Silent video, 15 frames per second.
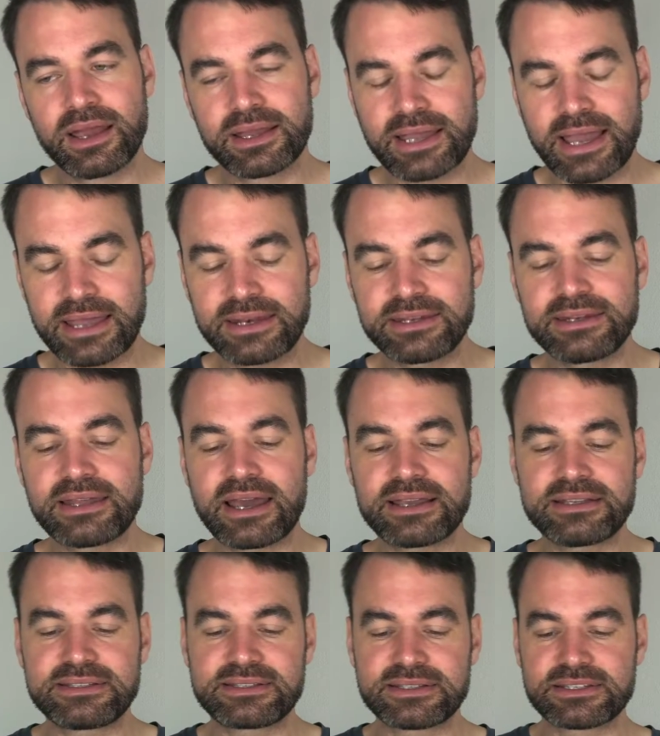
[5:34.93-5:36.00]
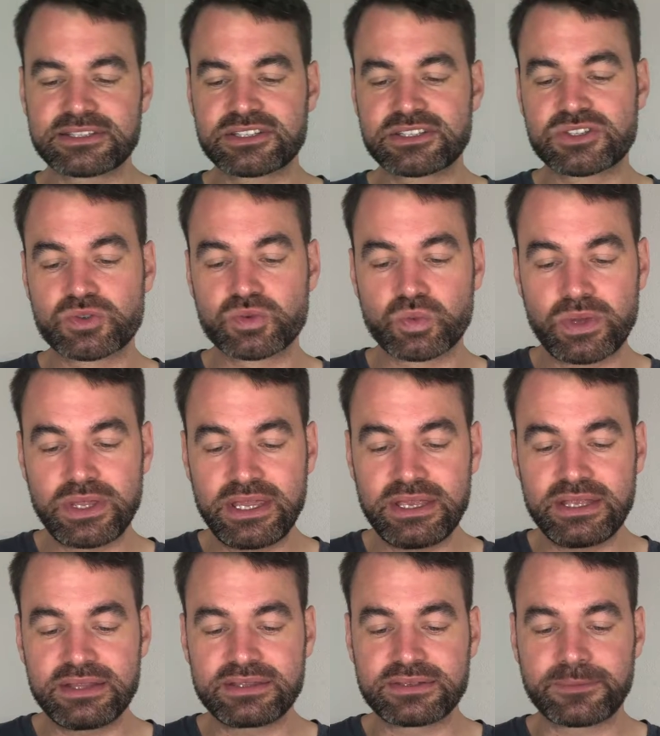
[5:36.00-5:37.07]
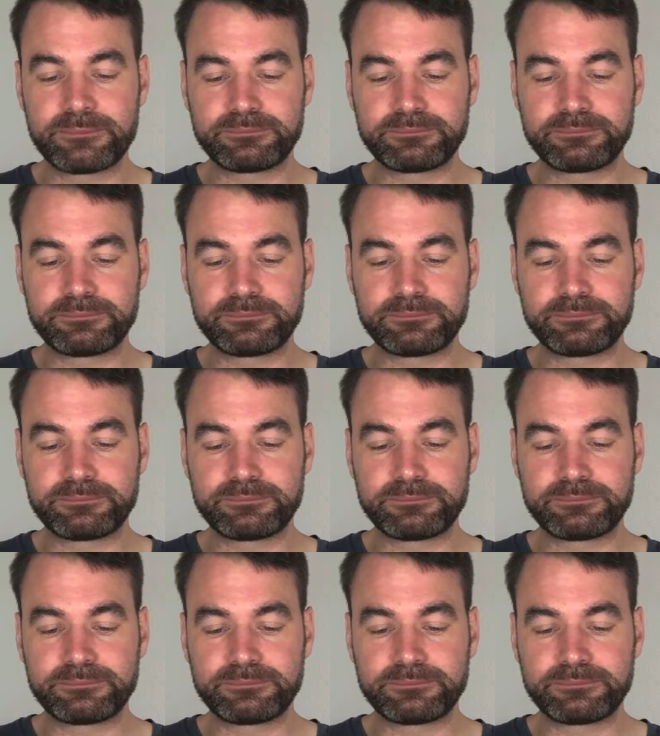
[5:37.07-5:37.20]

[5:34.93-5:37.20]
Kind of nice, sweet,